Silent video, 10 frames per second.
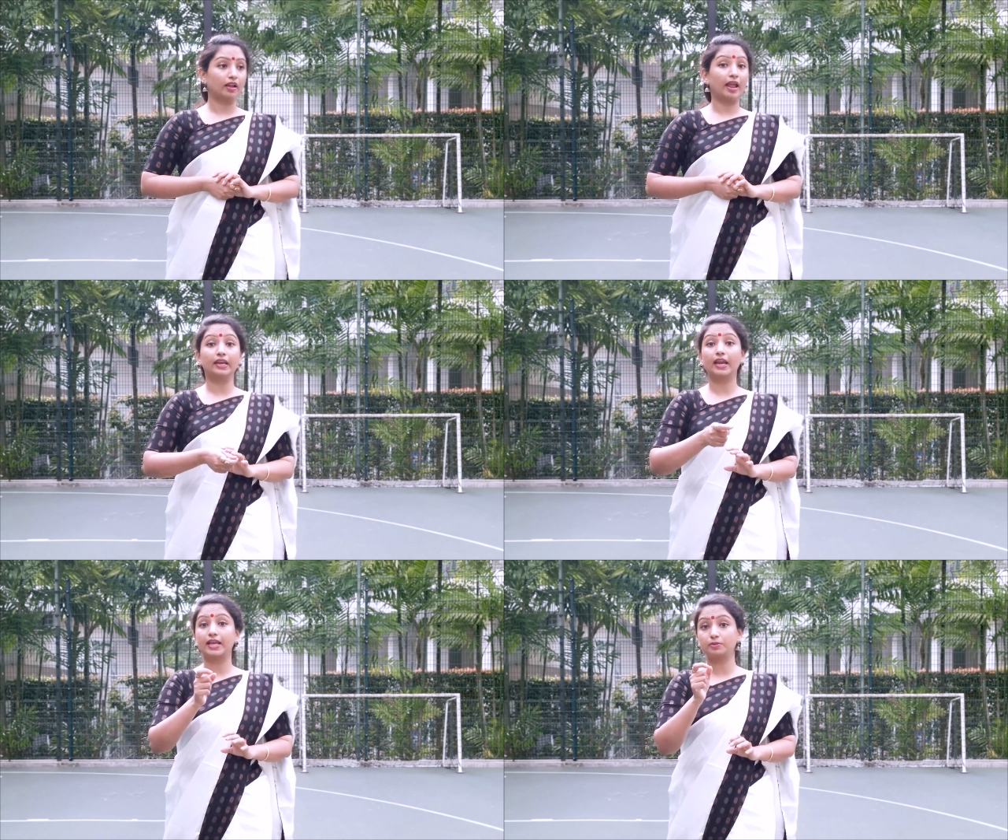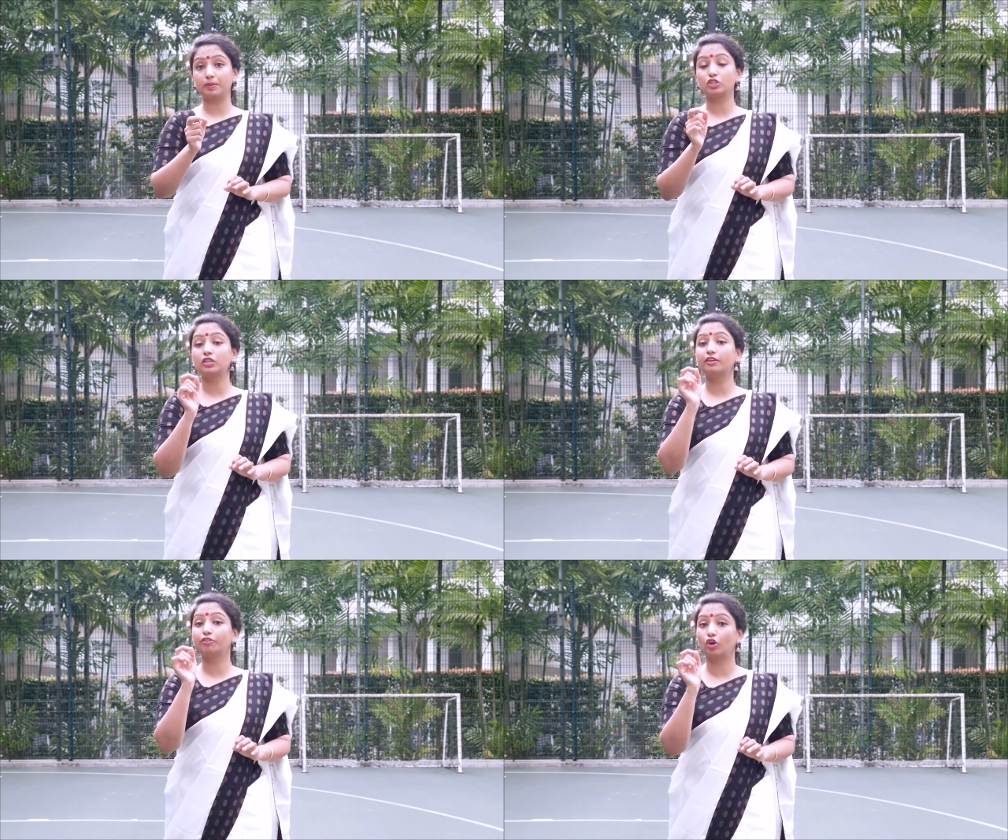and
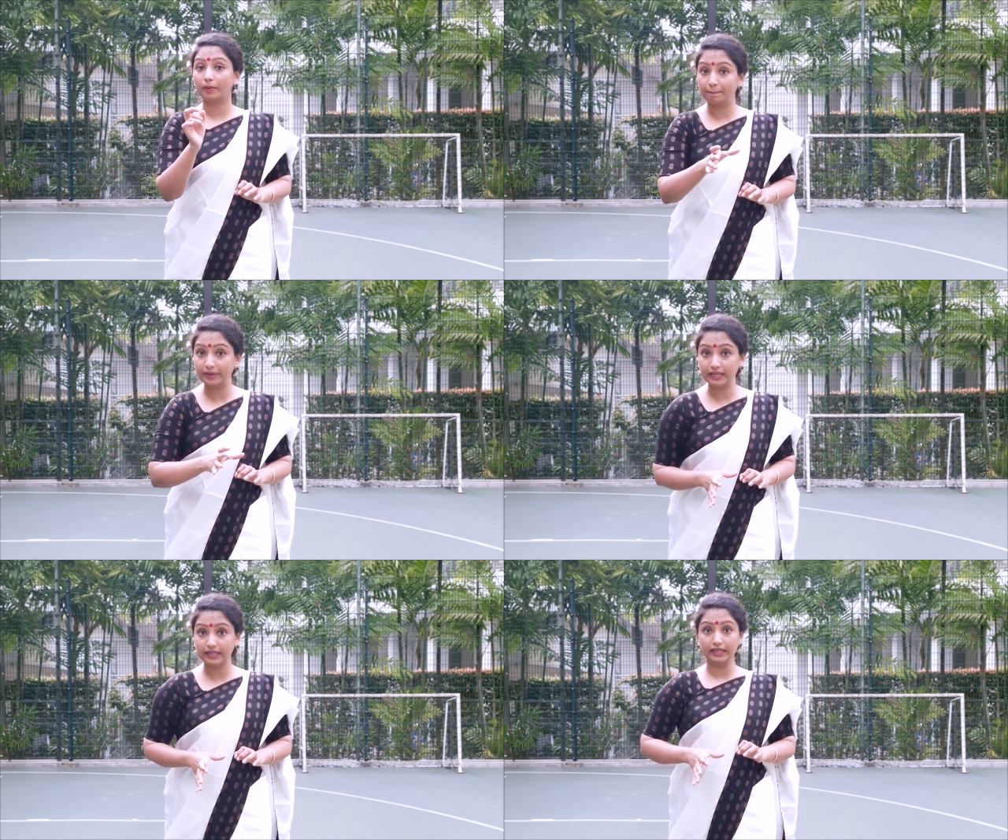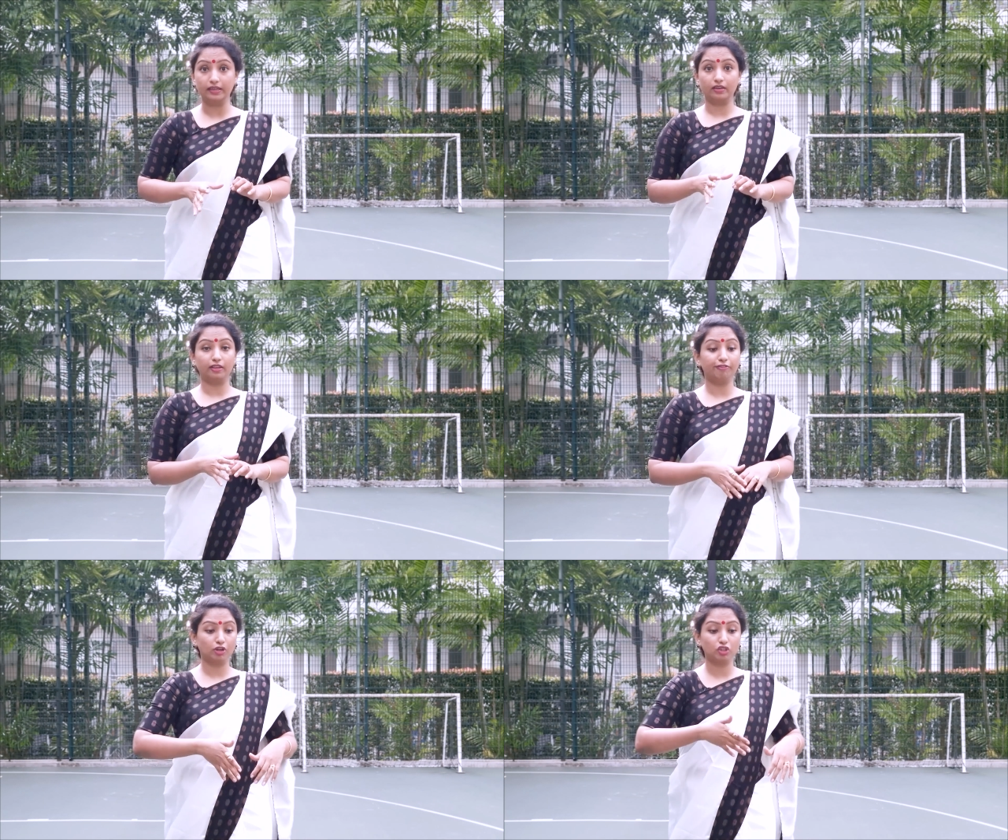especially if you're a beginner,
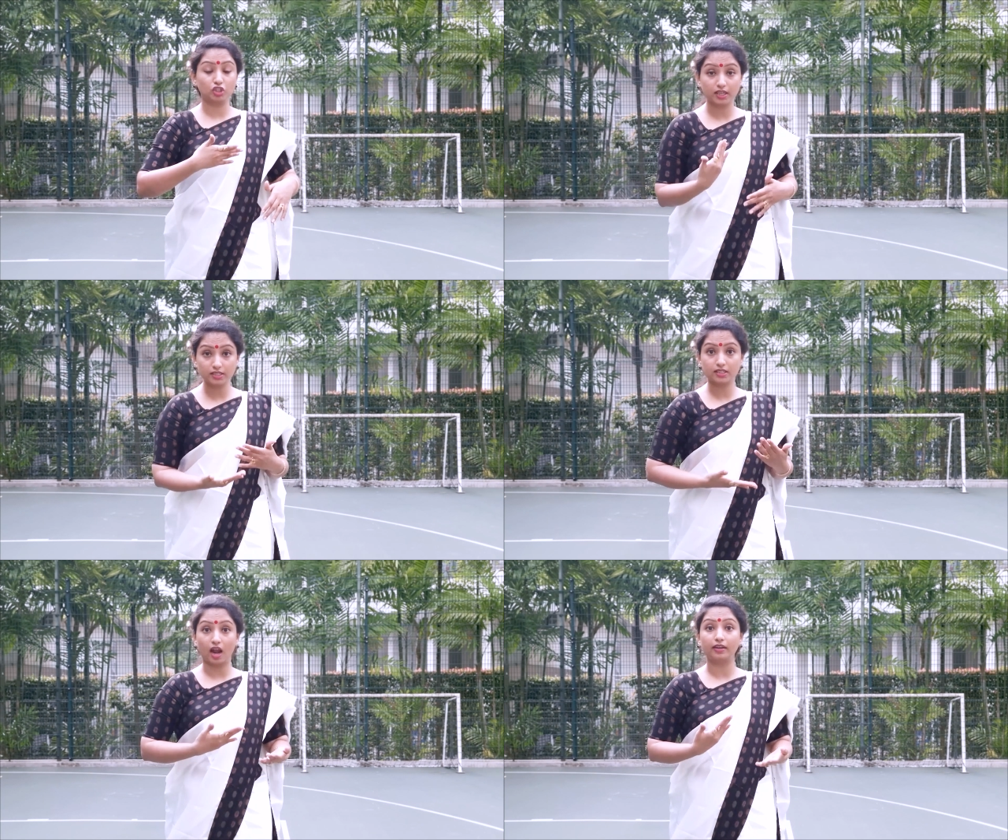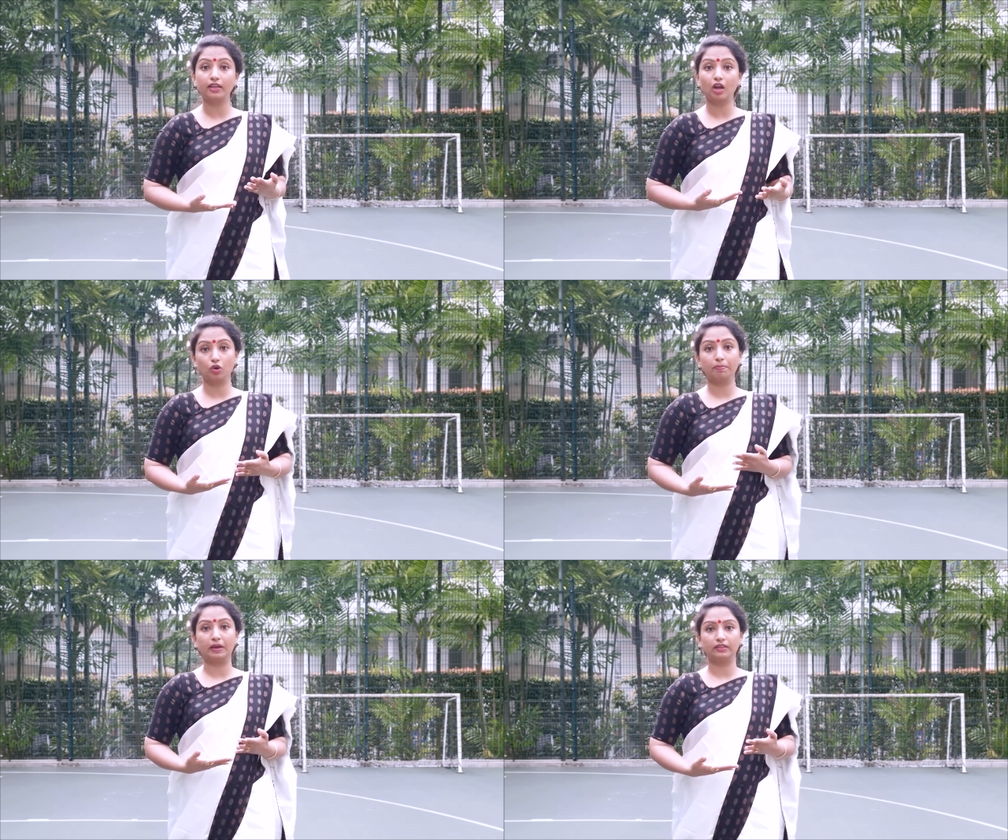if you're just starting
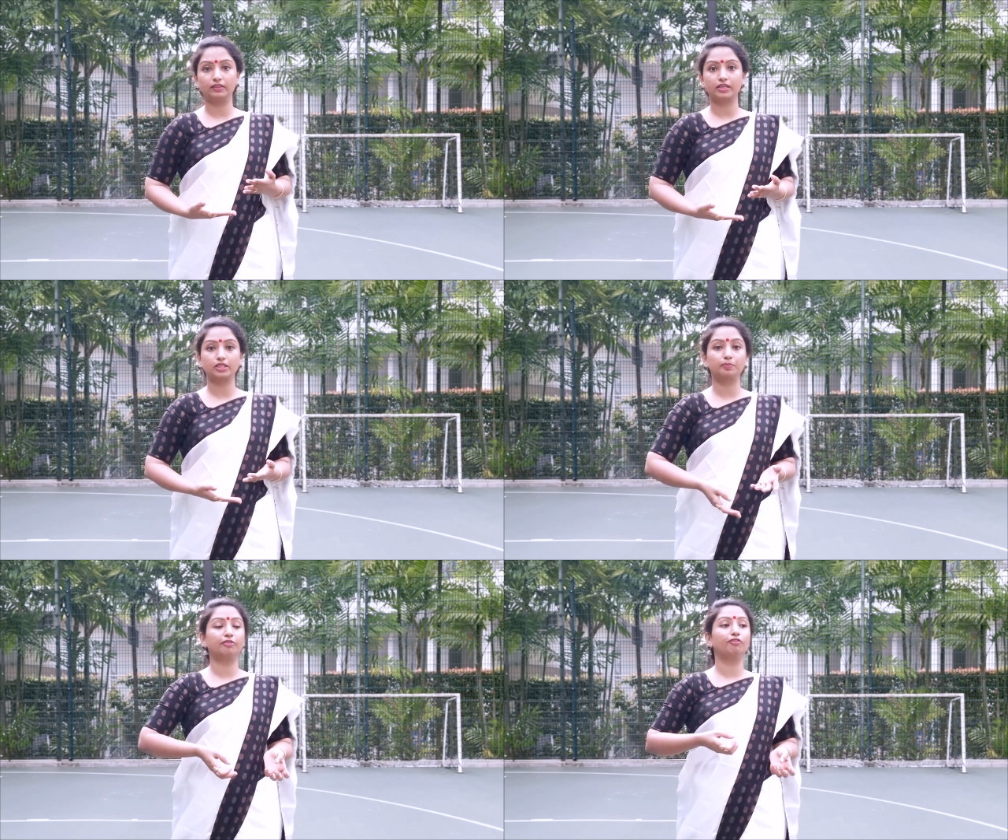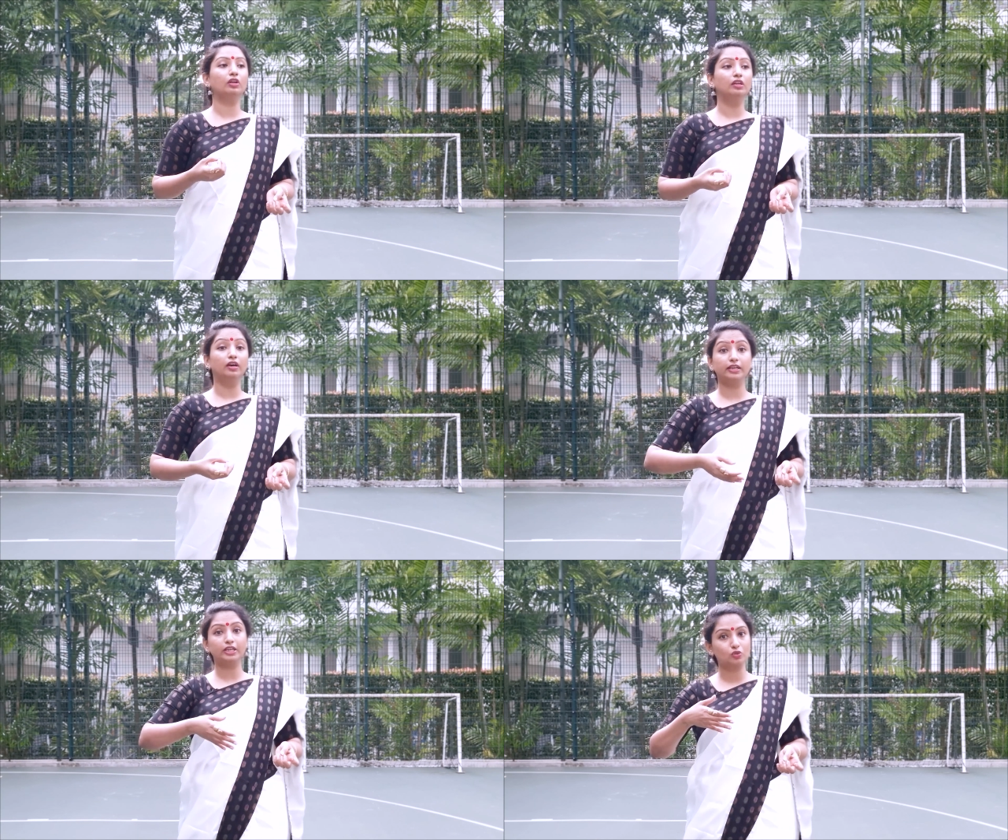out Bharatanatyam, if you're
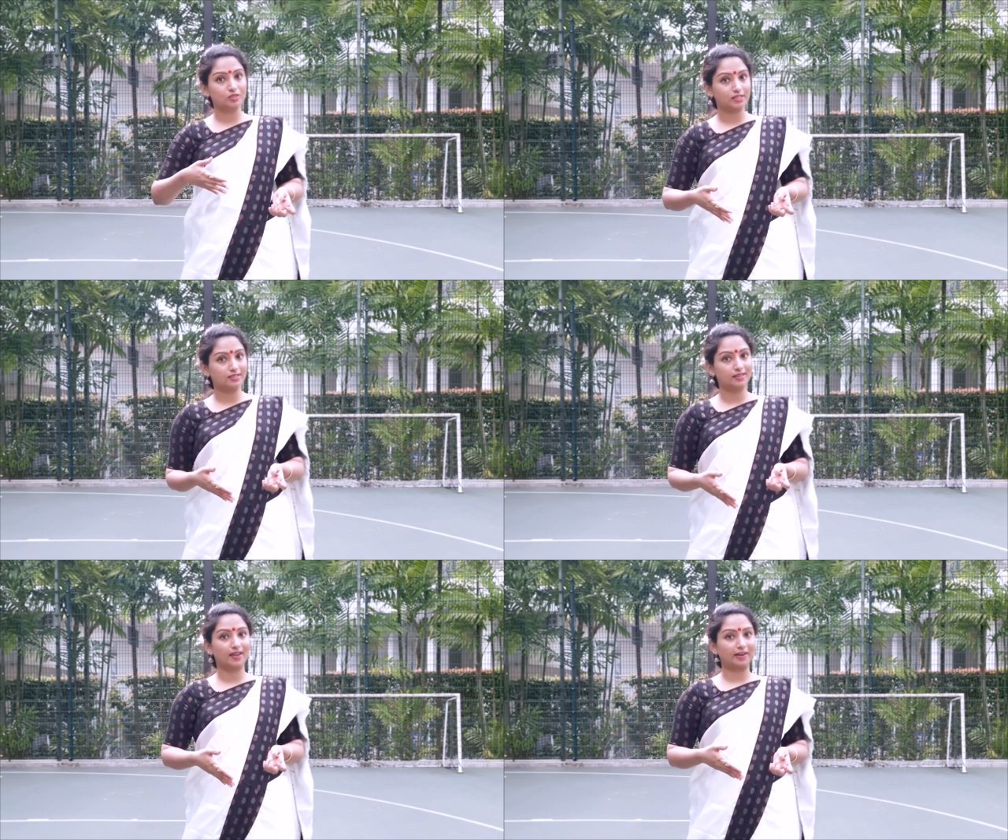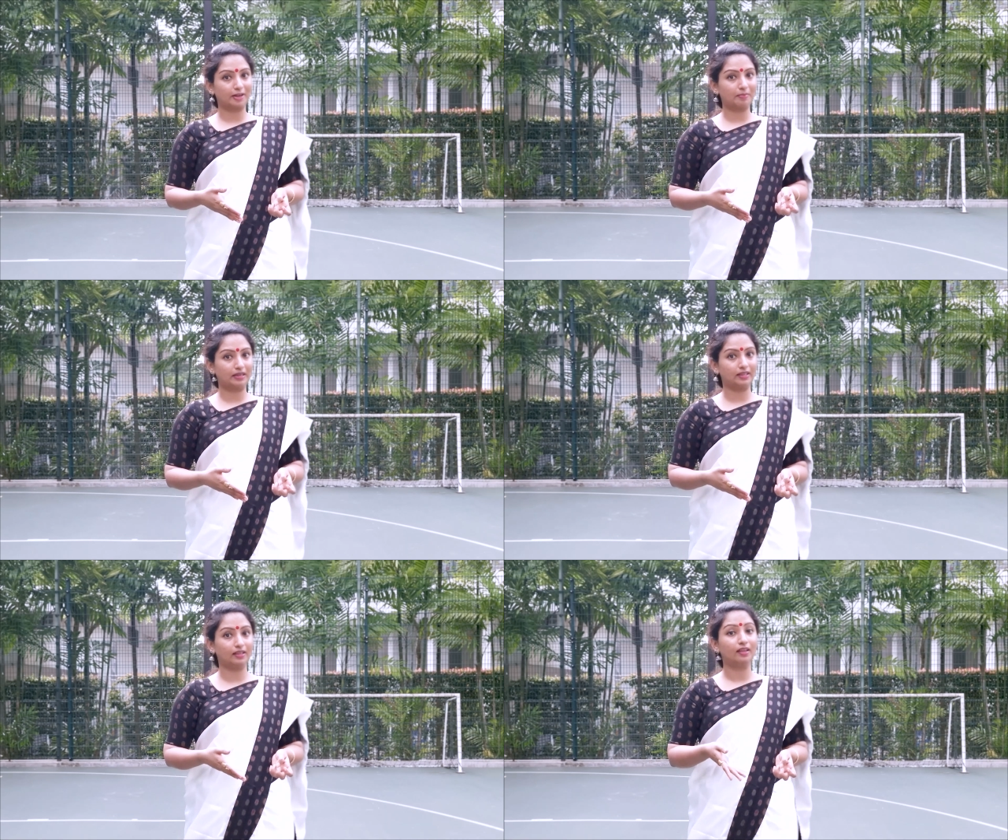learning to sit in
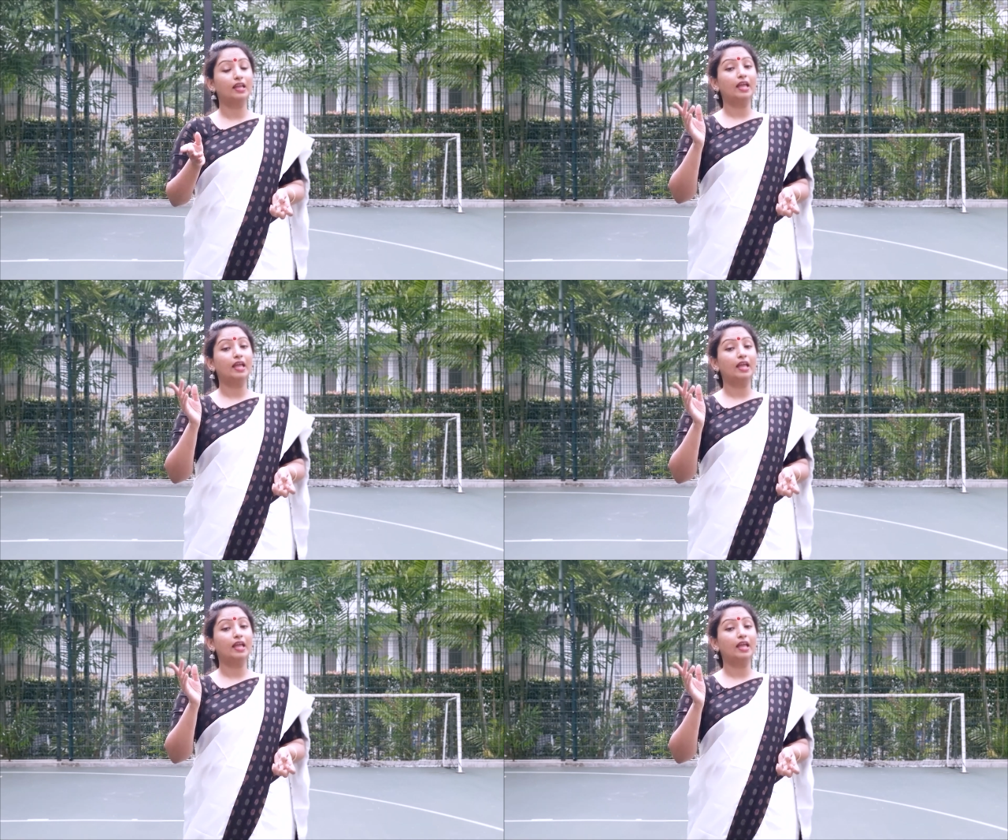Araimandi,